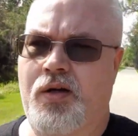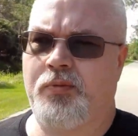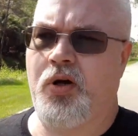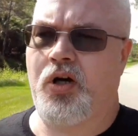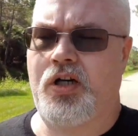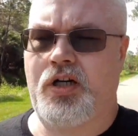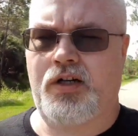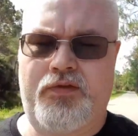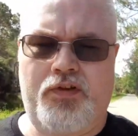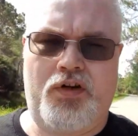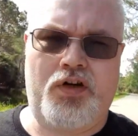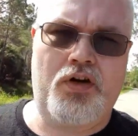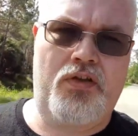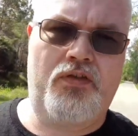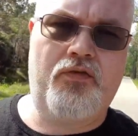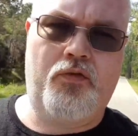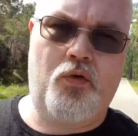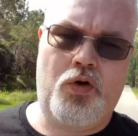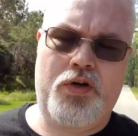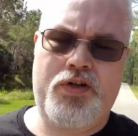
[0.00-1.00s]
part of Earth
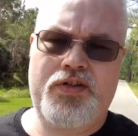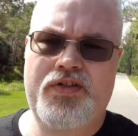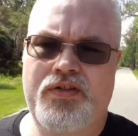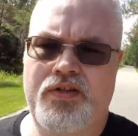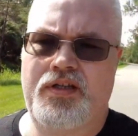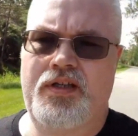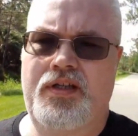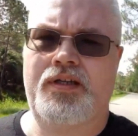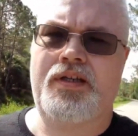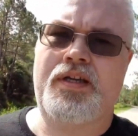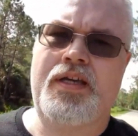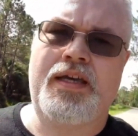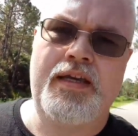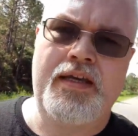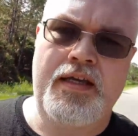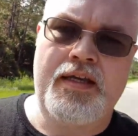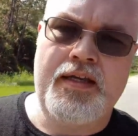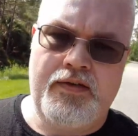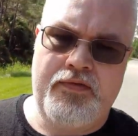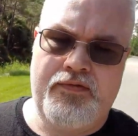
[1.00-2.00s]
Force, the
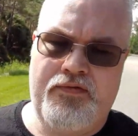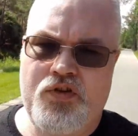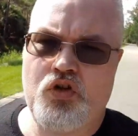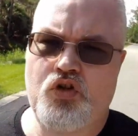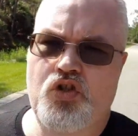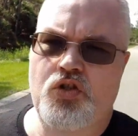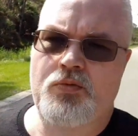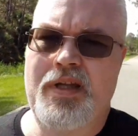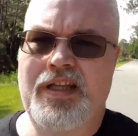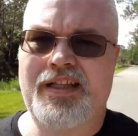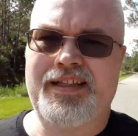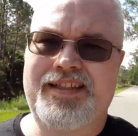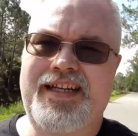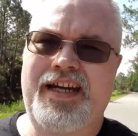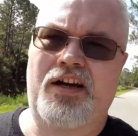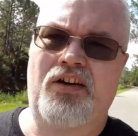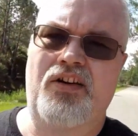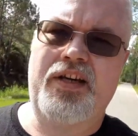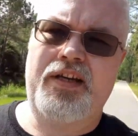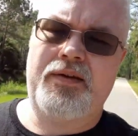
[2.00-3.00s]
future
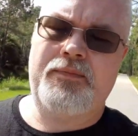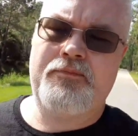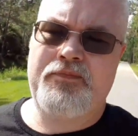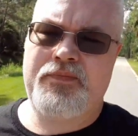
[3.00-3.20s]
military,